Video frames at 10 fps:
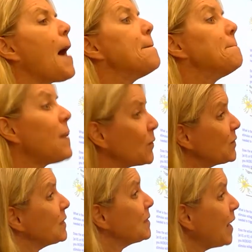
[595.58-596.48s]
most
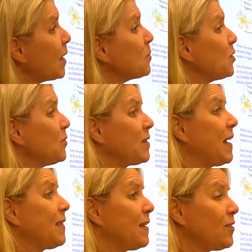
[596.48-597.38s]
of the time when you
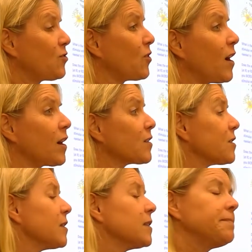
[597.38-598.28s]
take these
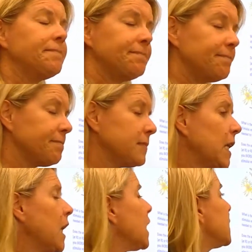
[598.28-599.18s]
drugs,
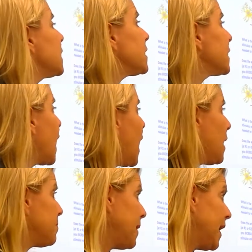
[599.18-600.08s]
It does
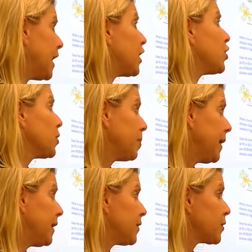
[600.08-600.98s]
not make your
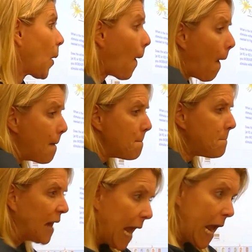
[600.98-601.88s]
penis go
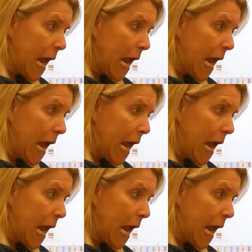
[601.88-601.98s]
ping!